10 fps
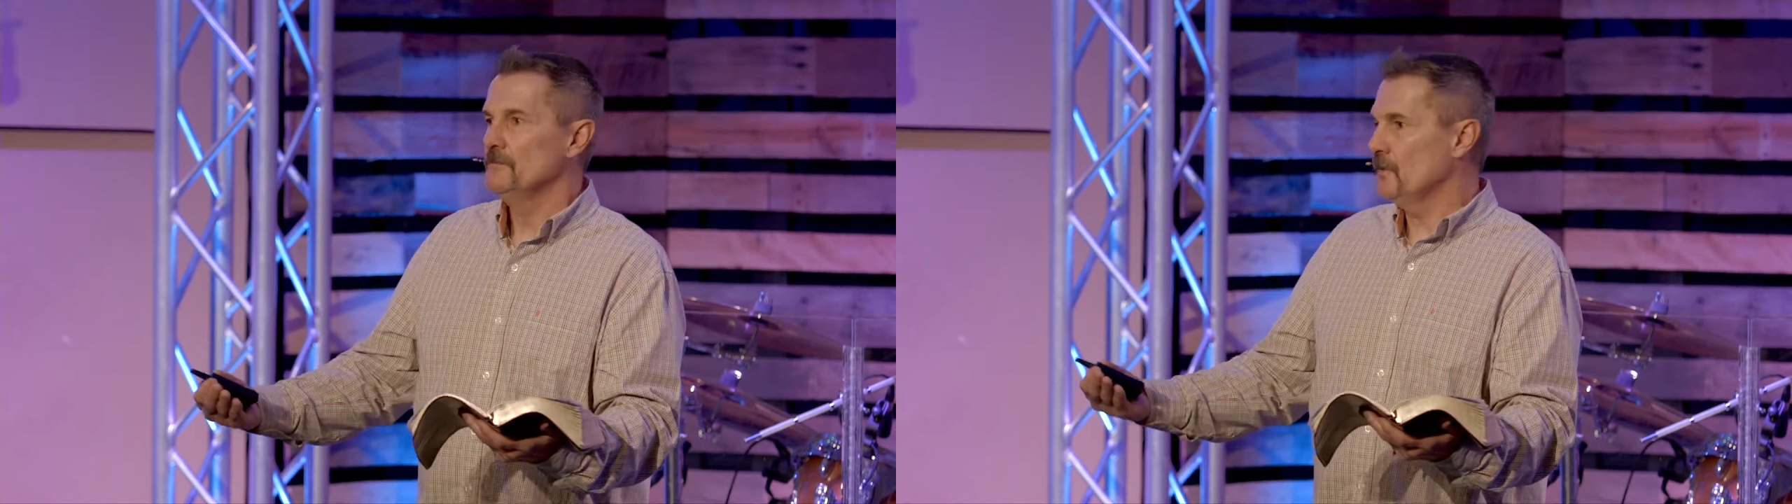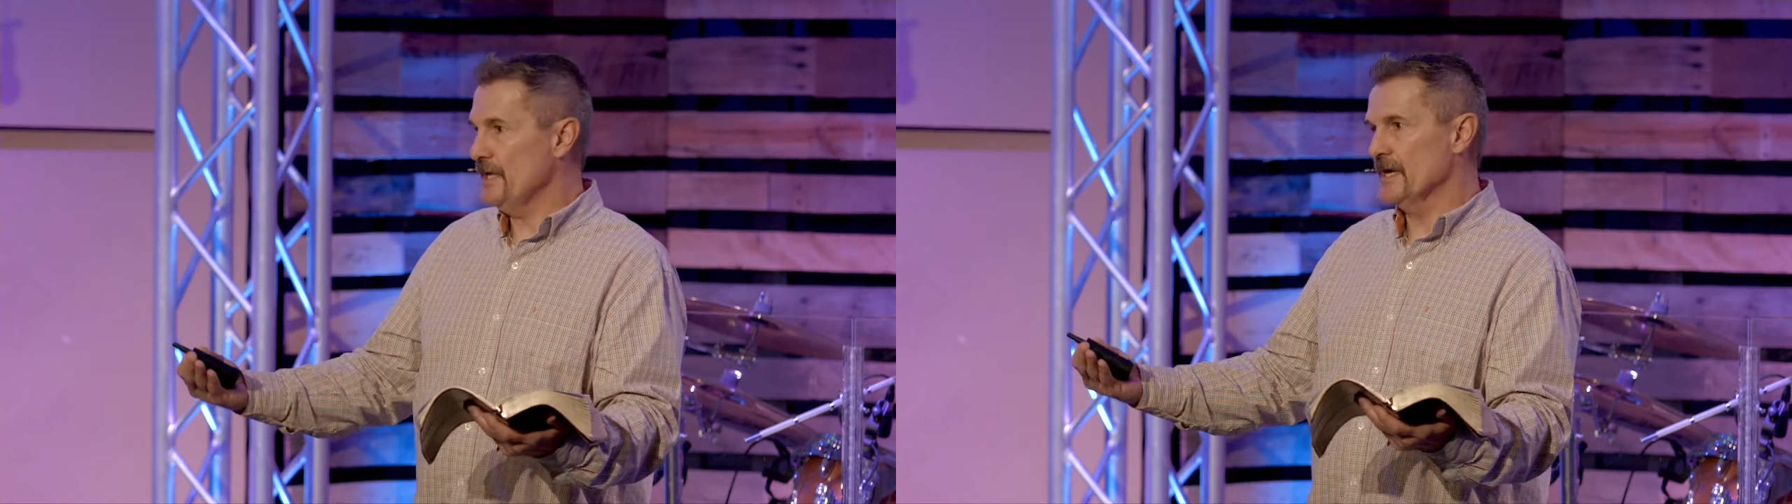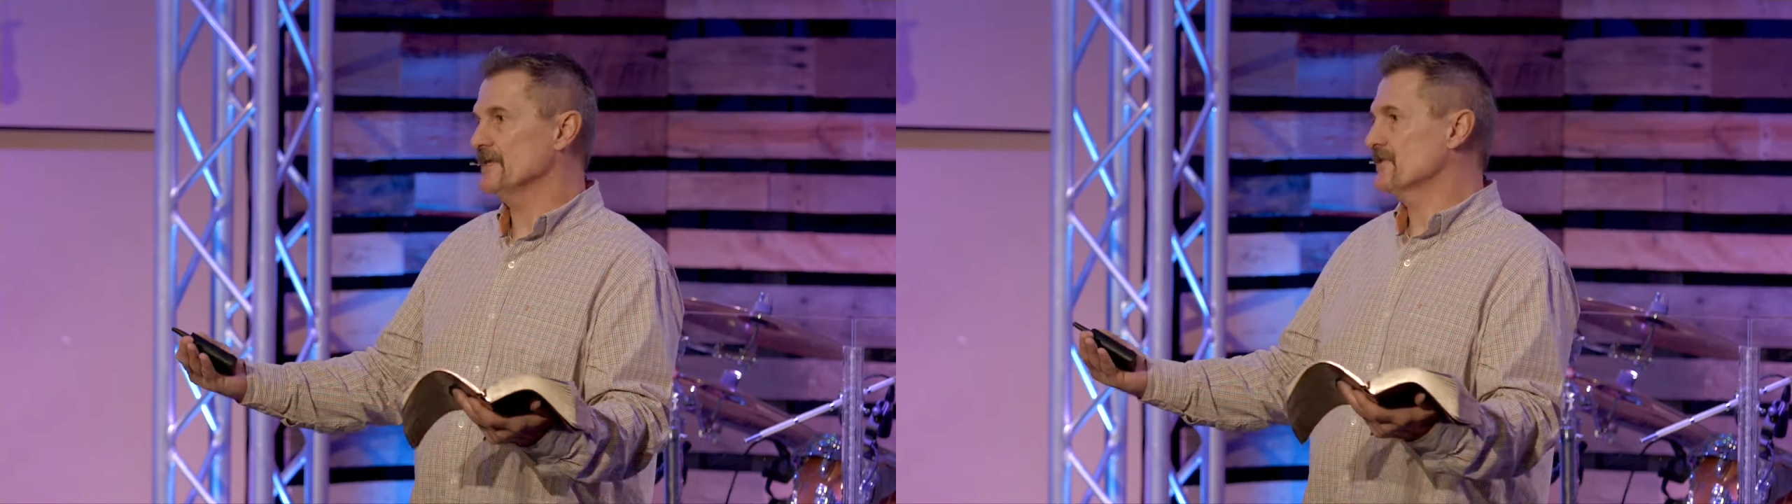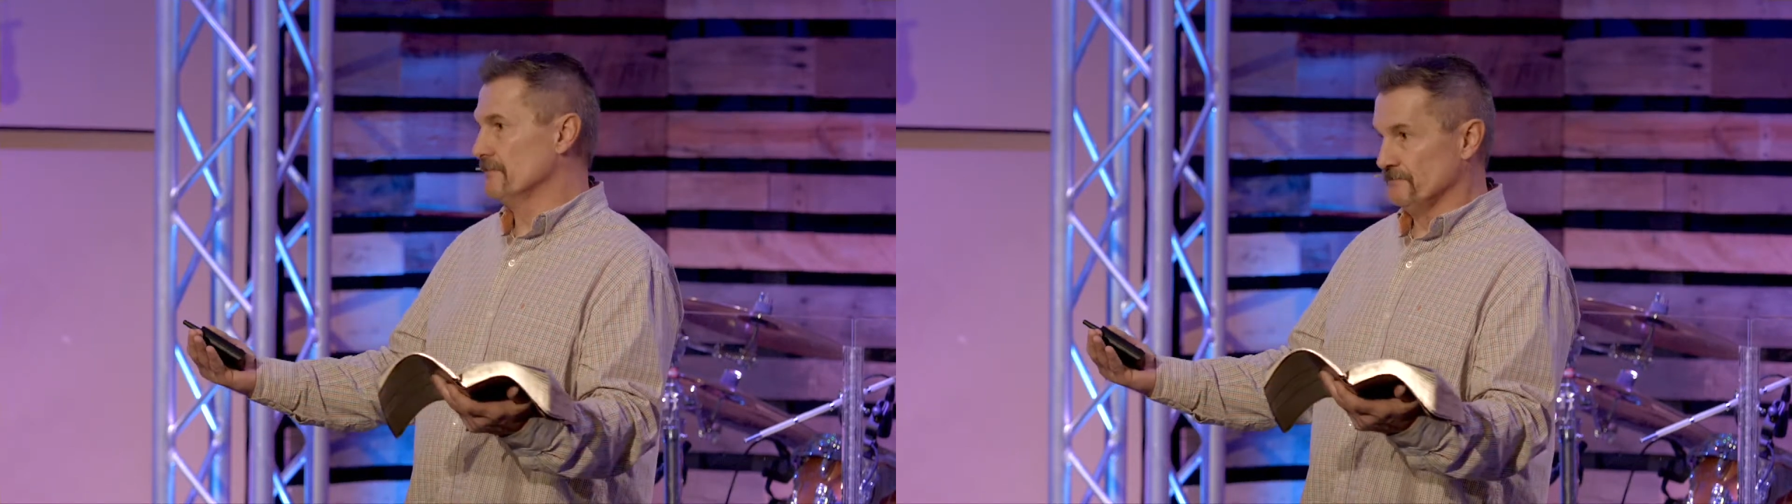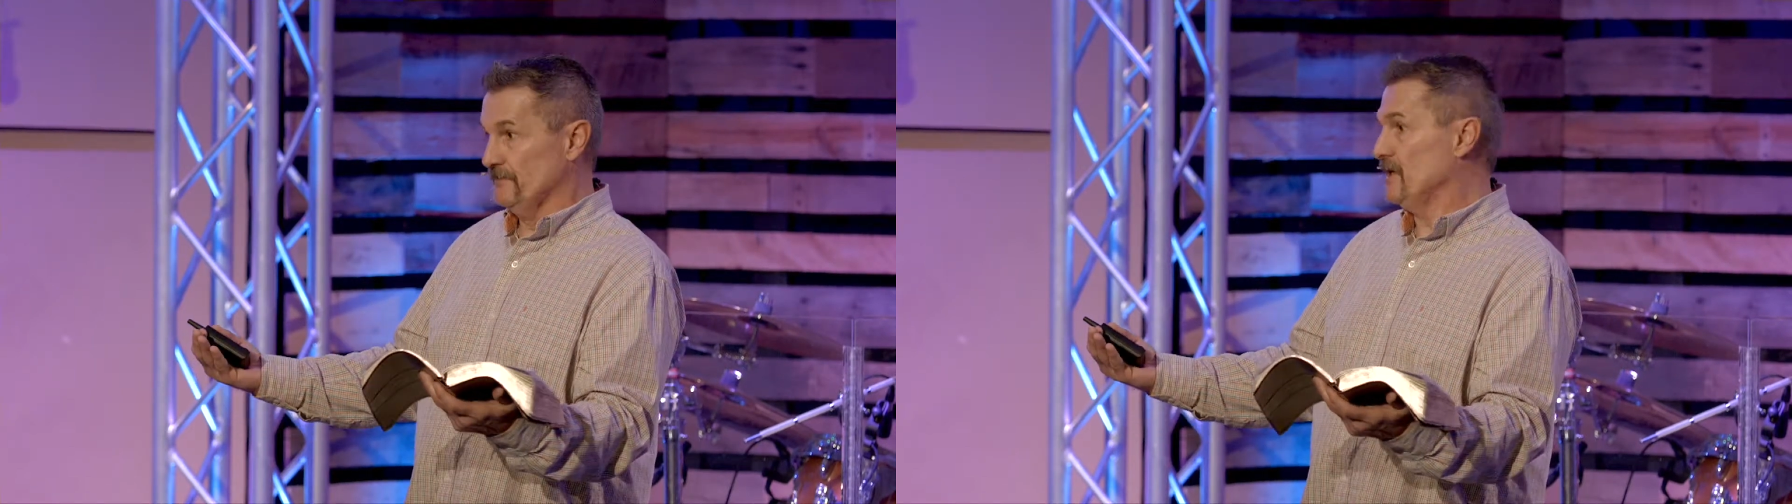Well, you got
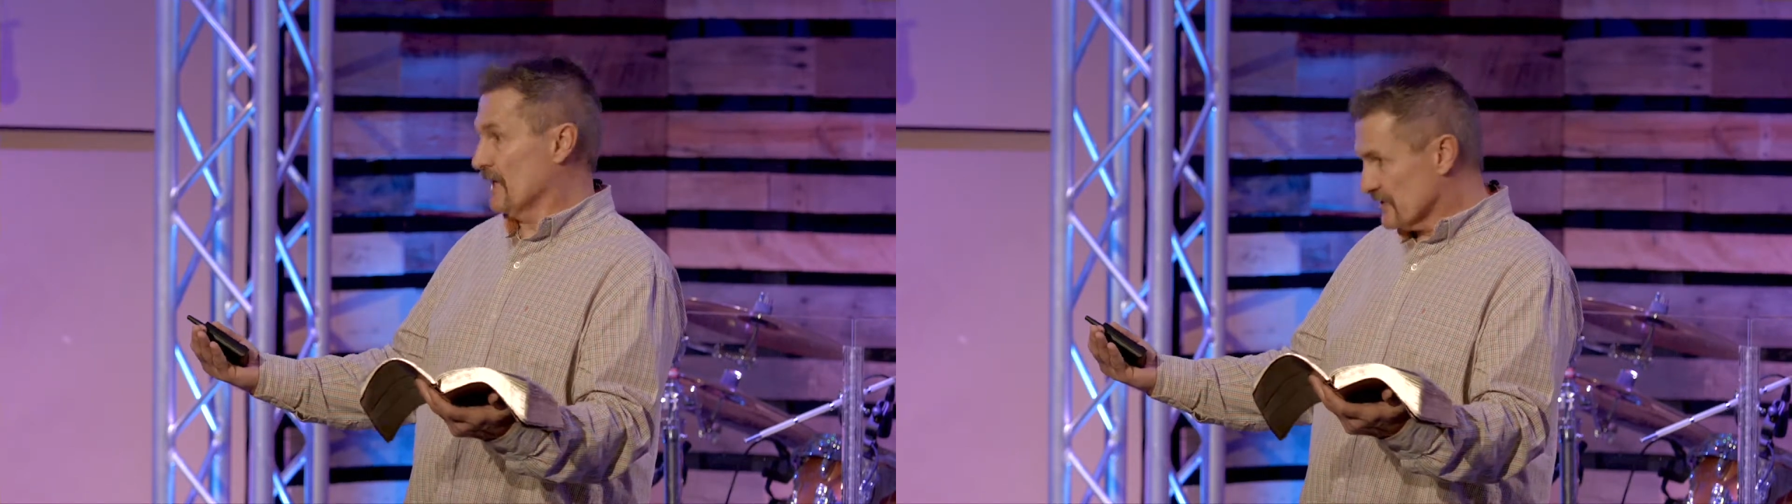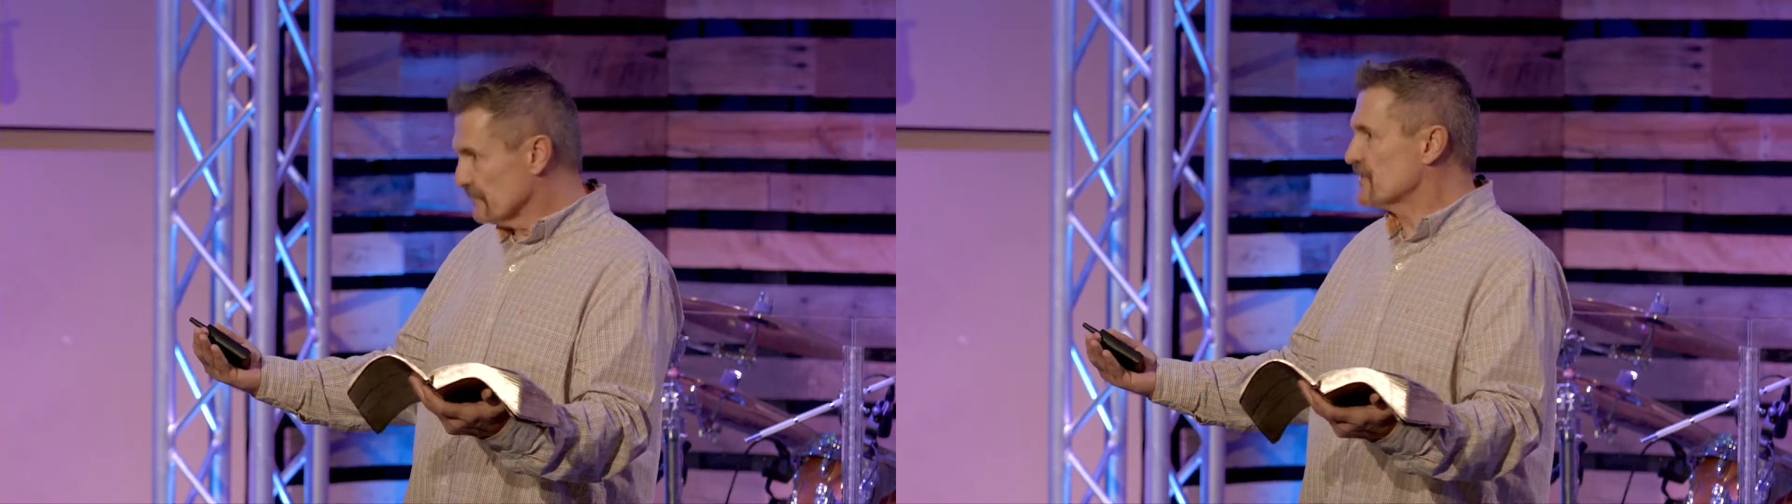some